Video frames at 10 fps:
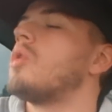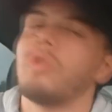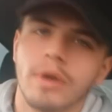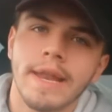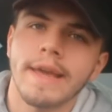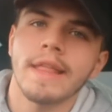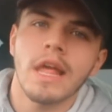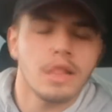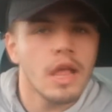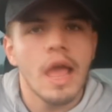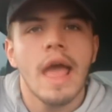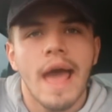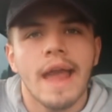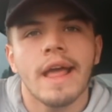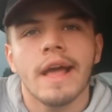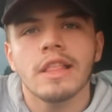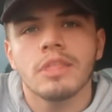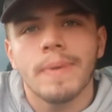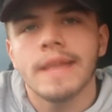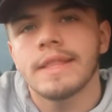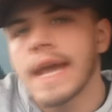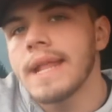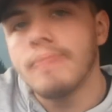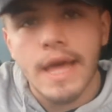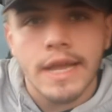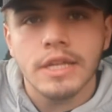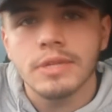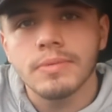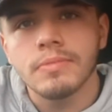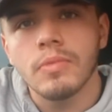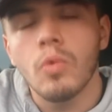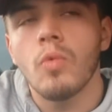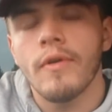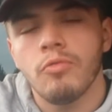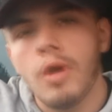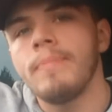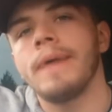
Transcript: Oh no, can I get this? And I had to spend 10 minutes with one